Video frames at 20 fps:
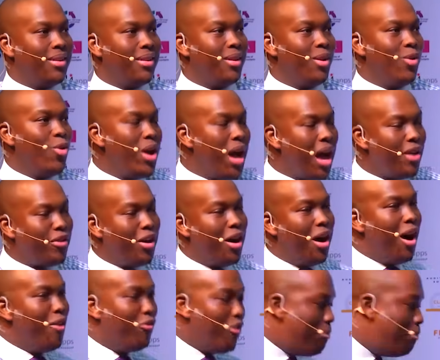We have a
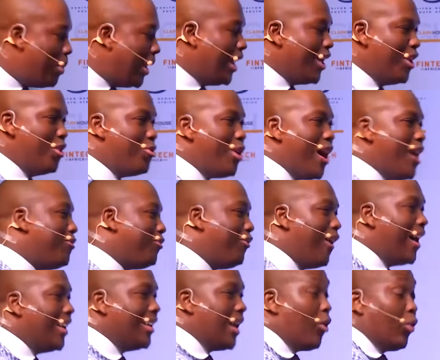R500 million
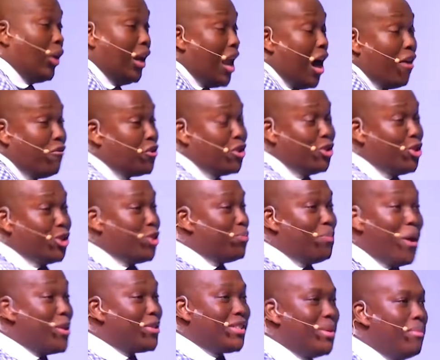fund. I would love to
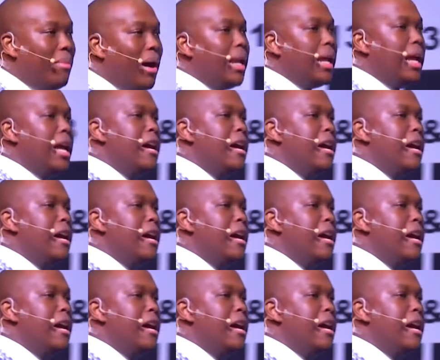disperse the money.